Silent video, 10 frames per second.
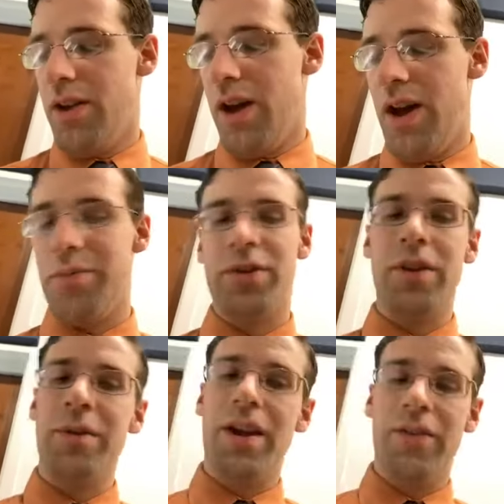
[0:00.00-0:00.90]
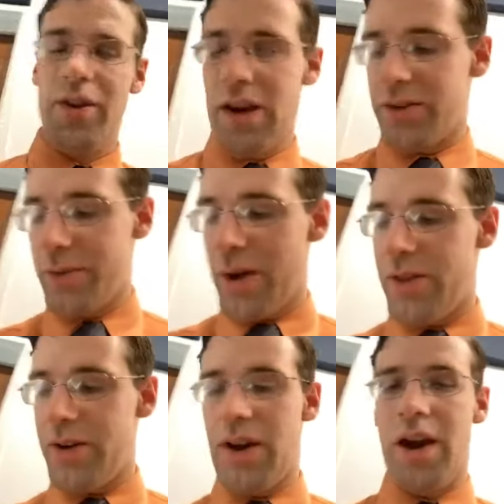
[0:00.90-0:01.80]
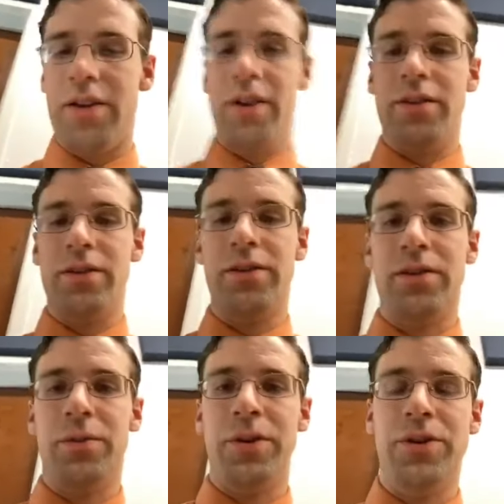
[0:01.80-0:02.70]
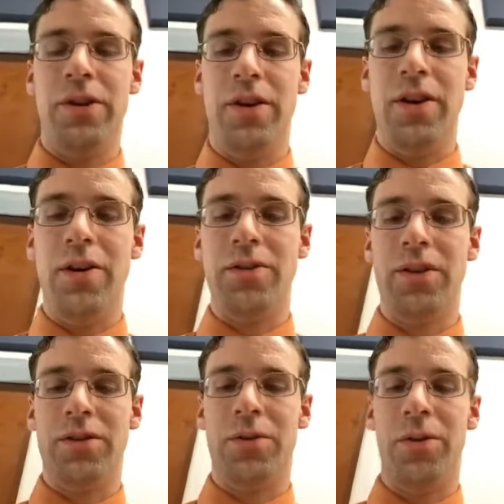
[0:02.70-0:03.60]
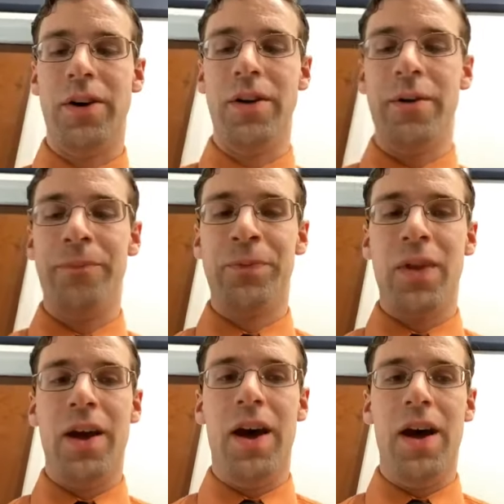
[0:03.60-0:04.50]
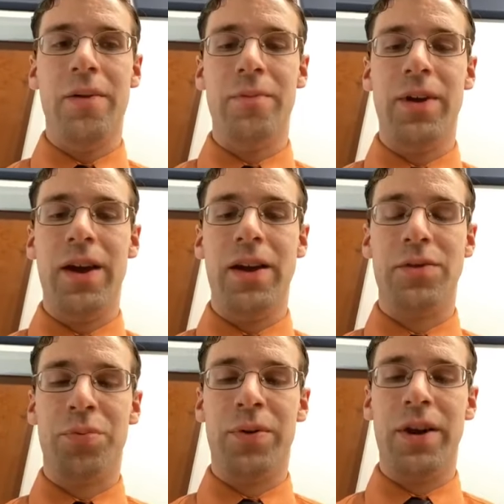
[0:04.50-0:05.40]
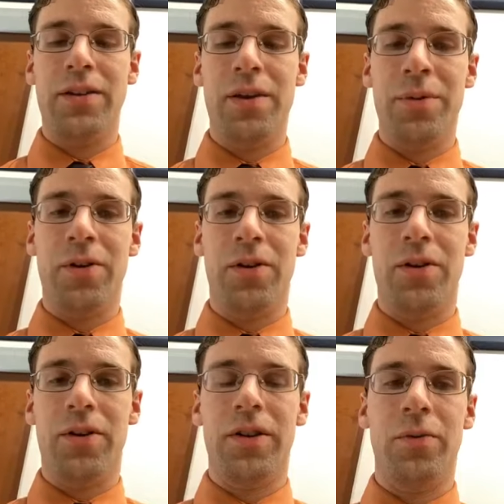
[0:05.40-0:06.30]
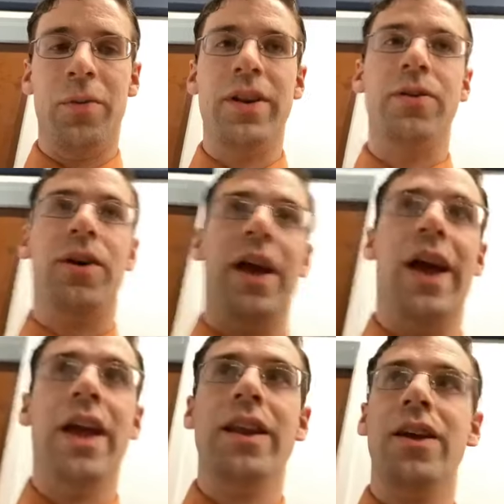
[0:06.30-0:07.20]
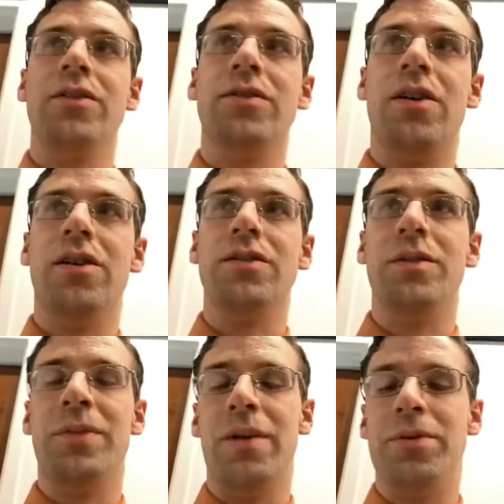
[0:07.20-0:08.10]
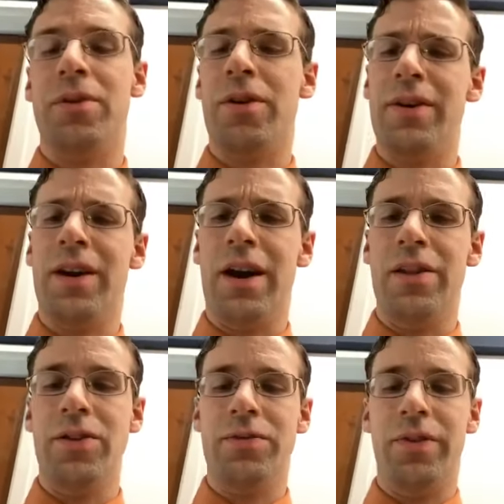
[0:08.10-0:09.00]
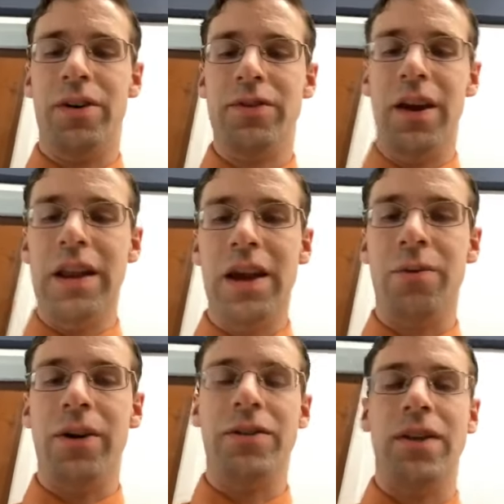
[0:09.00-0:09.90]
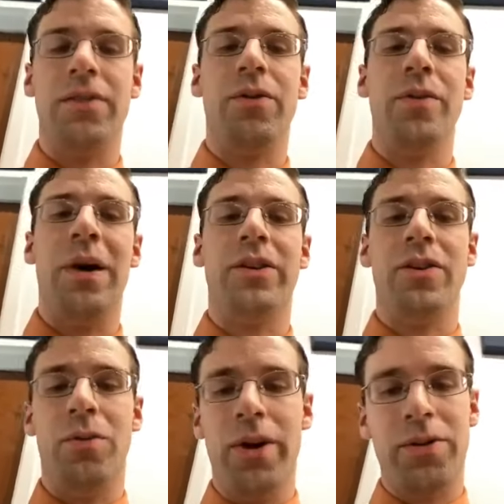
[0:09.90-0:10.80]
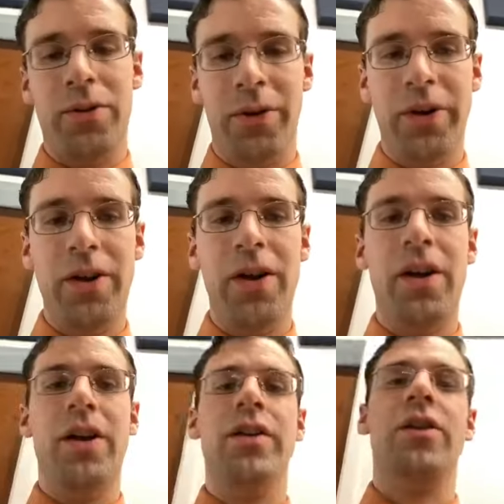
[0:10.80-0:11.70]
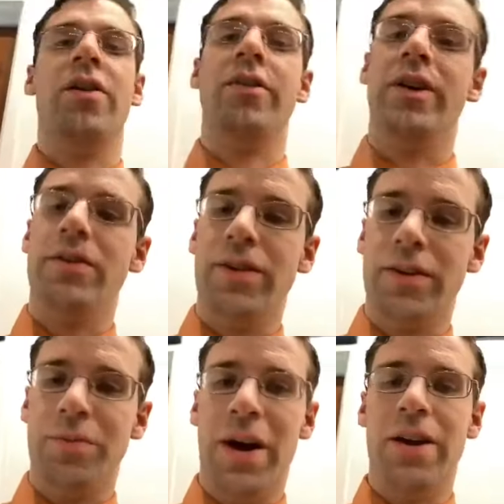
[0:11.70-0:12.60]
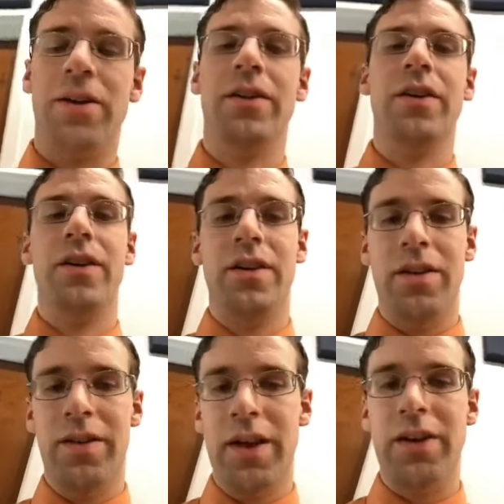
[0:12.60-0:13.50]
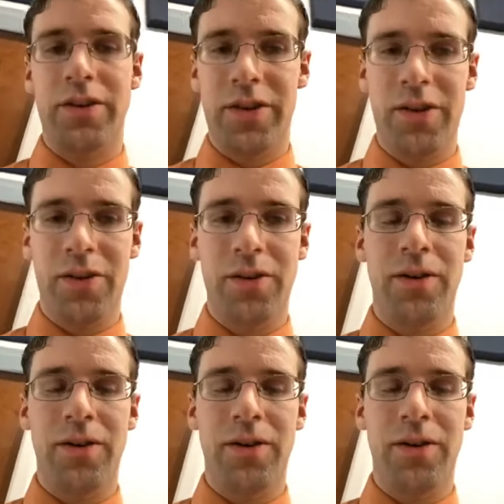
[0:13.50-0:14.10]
So let me give you now some other instances in which you can use this chord. It's pretty typical when you are ending a song. Sometimes you'll go into kind of this false ending where instead of going back to your 1 chord, you go to your 6 minor then your 2.